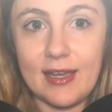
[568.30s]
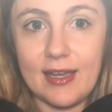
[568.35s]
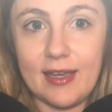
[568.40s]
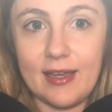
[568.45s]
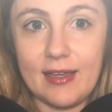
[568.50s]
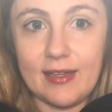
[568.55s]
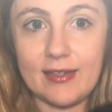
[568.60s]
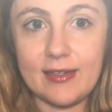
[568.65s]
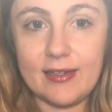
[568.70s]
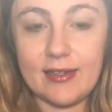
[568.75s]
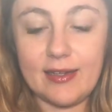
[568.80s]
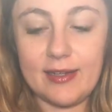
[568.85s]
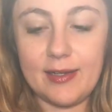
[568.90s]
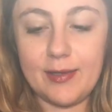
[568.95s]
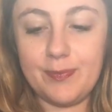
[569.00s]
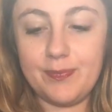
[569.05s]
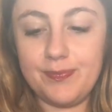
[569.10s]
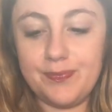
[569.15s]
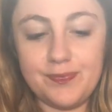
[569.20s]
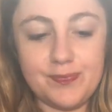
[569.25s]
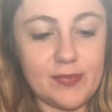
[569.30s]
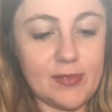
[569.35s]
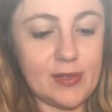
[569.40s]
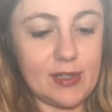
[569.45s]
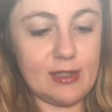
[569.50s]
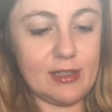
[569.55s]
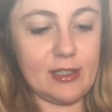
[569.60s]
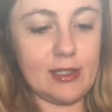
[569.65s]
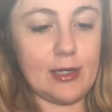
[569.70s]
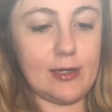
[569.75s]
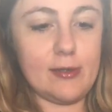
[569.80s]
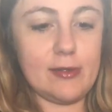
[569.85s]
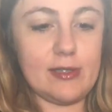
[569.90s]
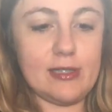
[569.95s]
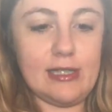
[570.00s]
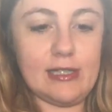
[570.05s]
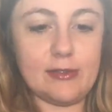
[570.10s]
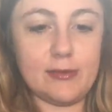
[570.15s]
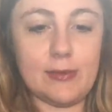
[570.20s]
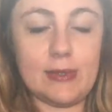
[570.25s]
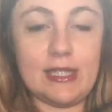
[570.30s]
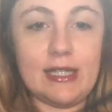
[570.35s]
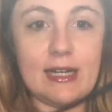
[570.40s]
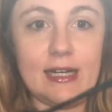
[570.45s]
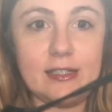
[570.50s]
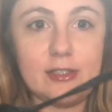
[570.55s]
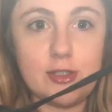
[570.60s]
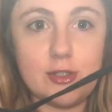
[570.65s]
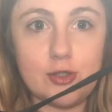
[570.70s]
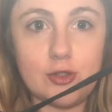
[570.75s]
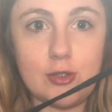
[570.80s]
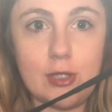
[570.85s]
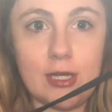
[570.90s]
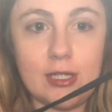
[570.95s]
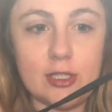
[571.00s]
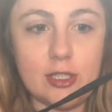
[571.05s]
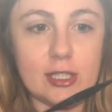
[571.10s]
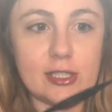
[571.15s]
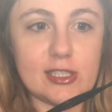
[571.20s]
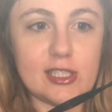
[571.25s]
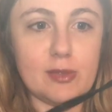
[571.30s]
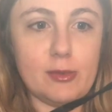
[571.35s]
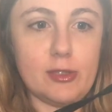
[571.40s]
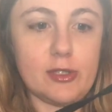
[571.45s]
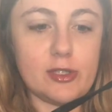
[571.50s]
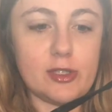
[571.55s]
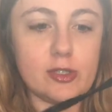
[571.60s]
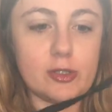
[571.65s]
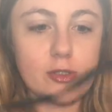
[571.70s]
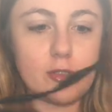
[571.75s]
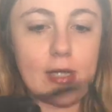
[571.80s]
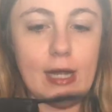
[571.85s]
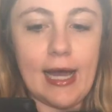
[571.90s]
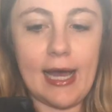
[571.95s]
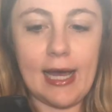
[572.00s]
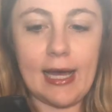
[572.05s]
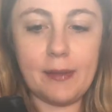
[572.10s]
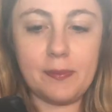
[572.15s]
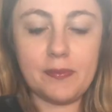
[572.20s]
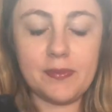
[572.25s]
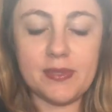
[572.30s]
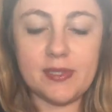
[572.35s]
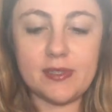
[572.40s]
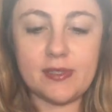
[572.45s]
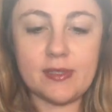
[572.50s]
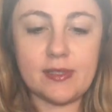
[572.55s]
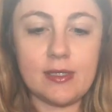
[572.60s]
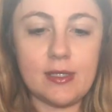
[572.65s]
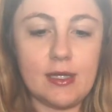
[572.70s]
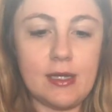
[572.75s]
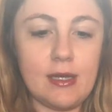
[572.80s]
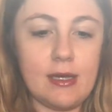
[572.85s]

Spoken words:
And, you know, it has really nice adjustable straps,